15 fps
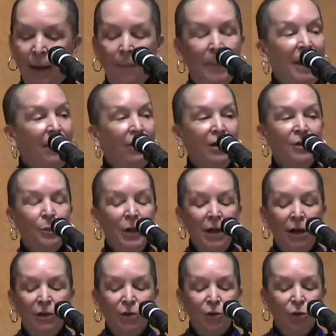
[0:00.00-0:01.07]
Because we
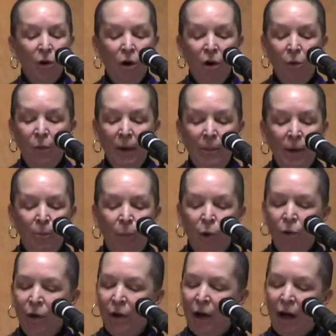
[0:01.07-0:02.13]
are strong women
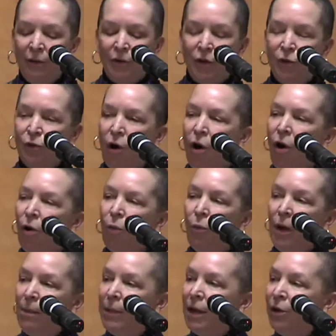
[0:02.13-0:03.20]
born of strong
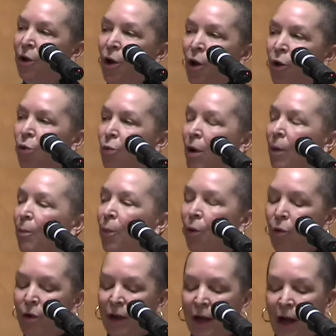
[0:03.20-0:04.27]
women, who are
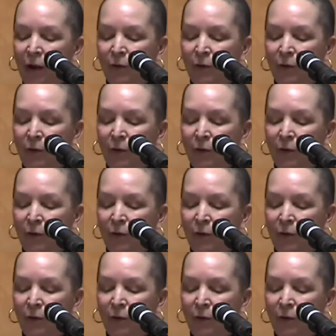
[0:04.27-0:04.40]
born